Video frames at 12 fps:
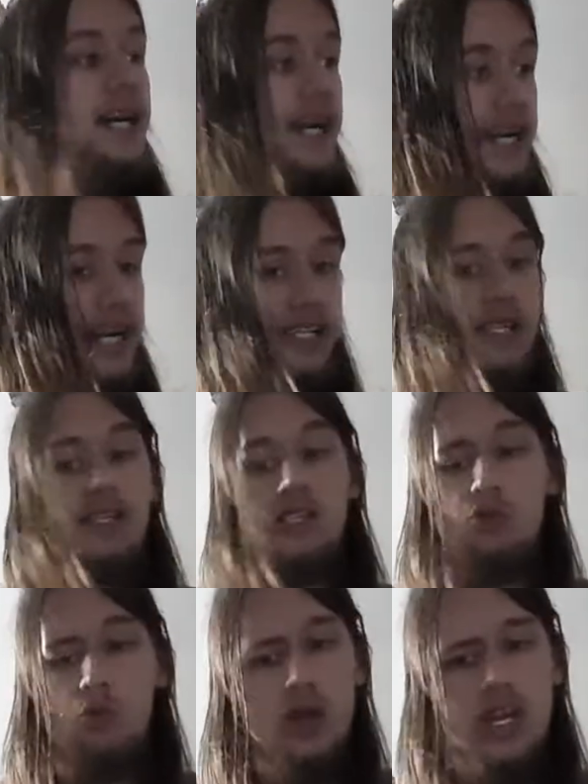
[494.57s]
It has a
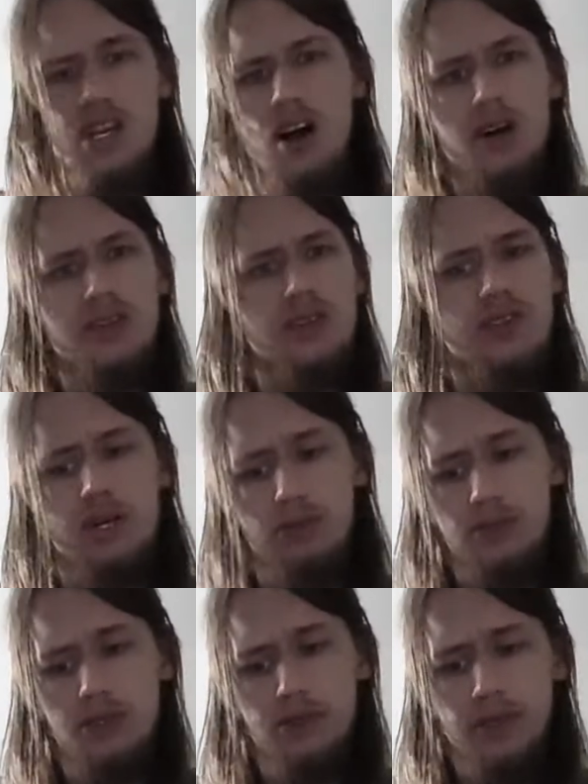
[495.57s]
sweet
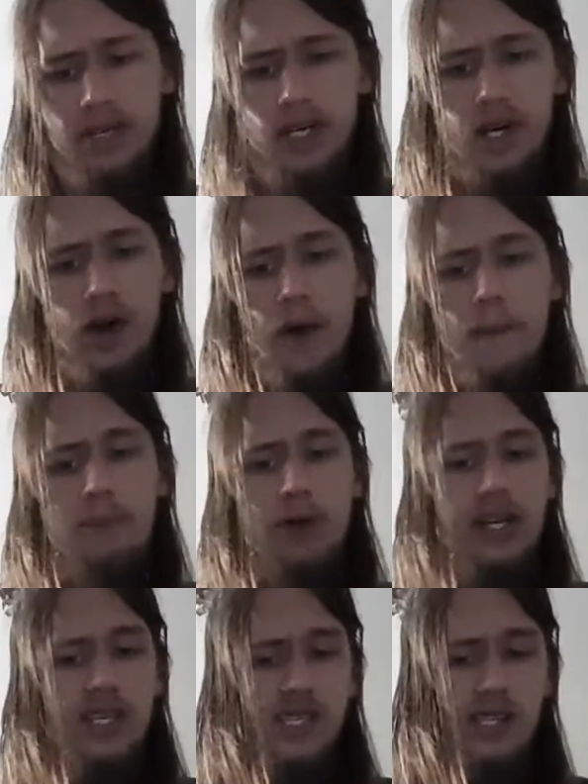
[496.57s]
undertone to it,
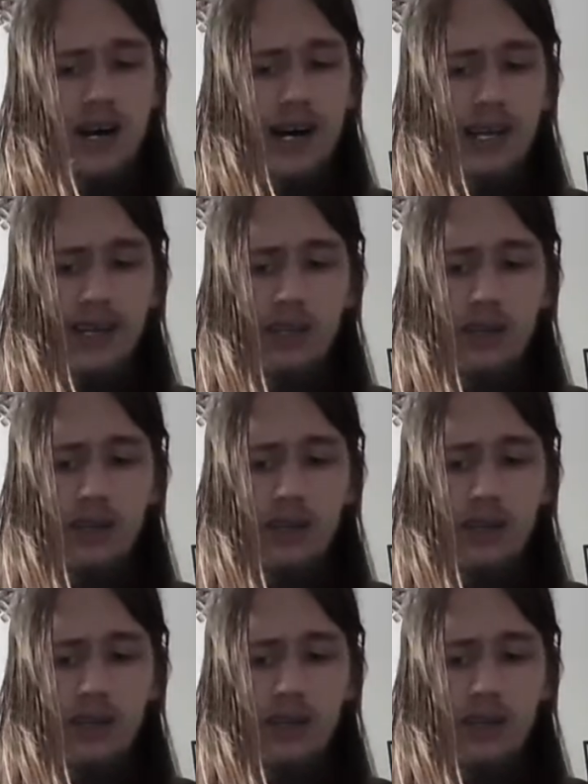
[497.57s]
but it's not